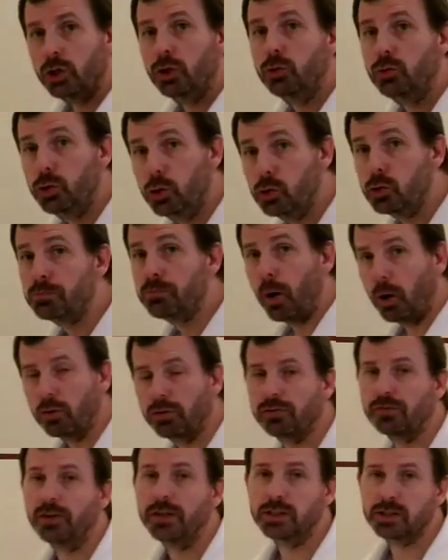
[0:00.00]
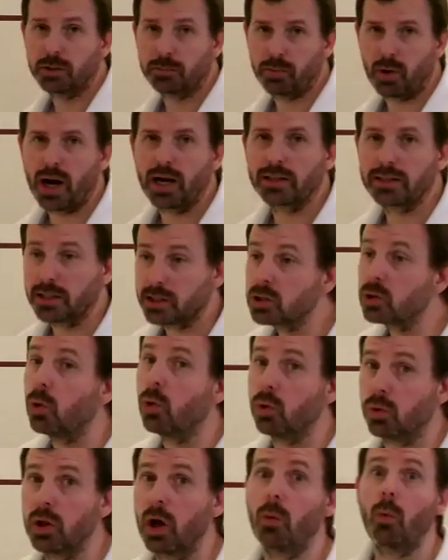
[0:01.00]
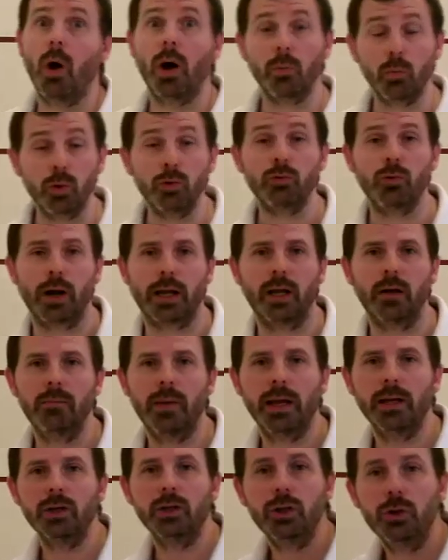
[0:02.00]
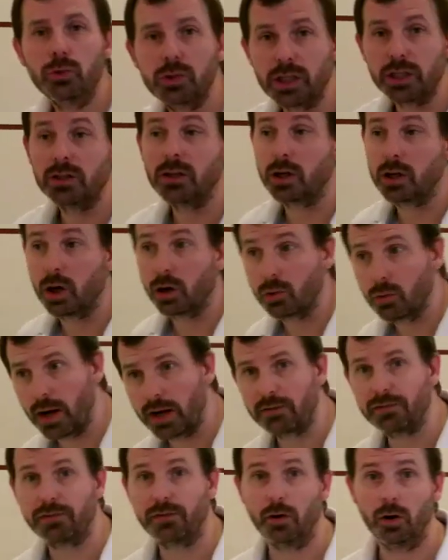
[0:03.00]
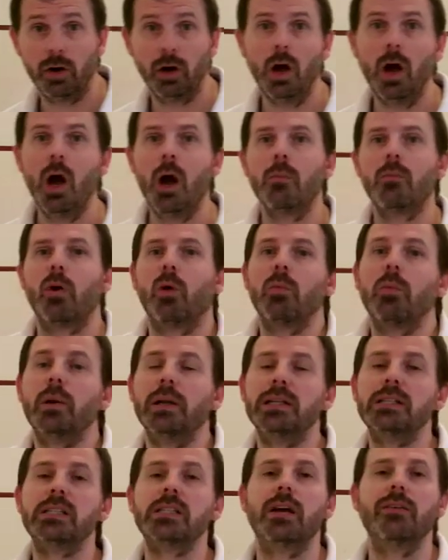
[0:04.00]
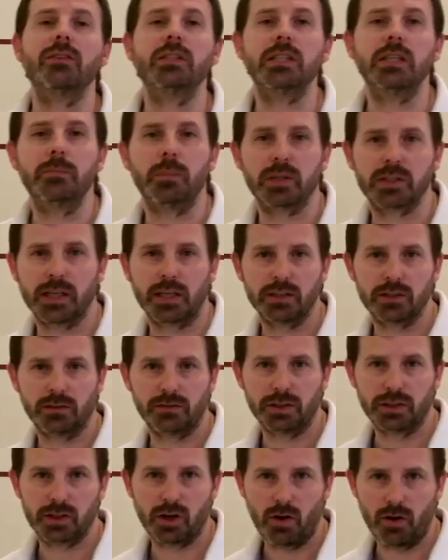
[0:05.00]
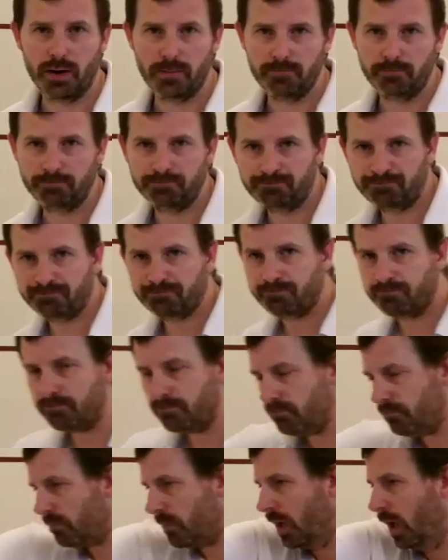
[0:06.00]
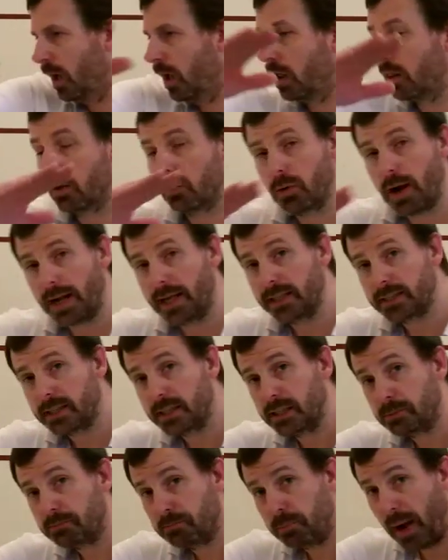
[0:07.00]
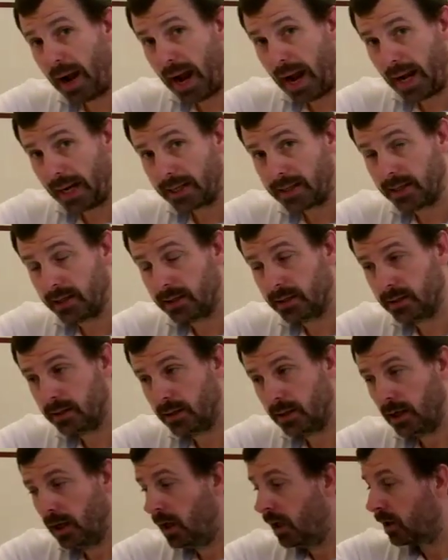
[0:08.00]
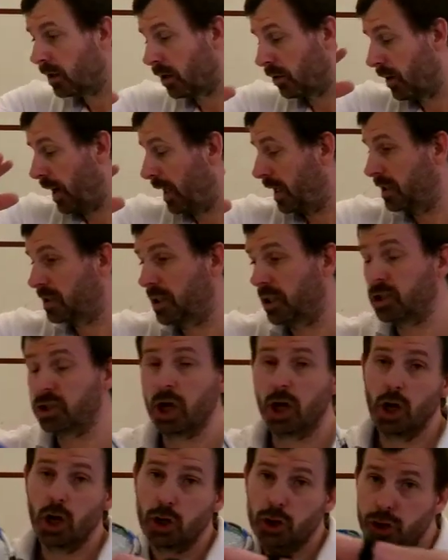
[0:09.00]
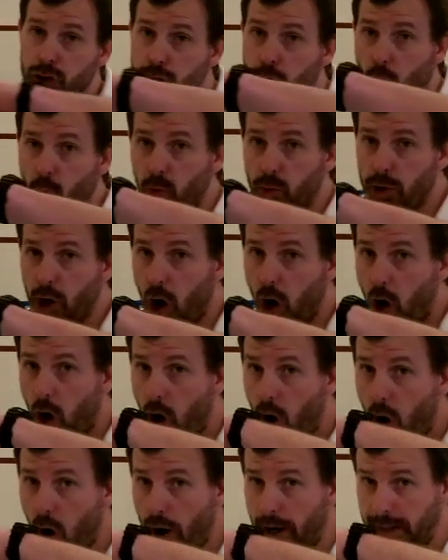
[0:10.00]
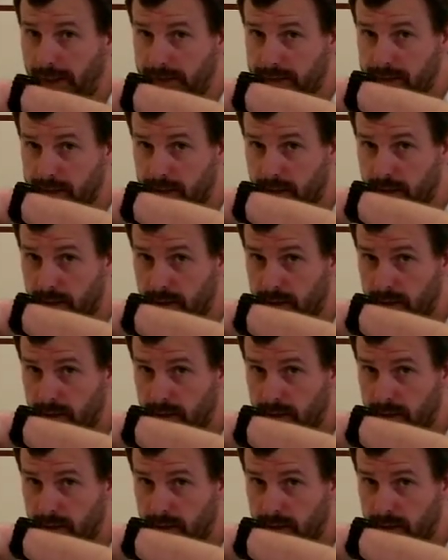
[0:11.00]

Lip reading: you use both feet to practice, although I would recommend using the correct foot probably 70% of the time. The racket is back. The racket is shoulder height.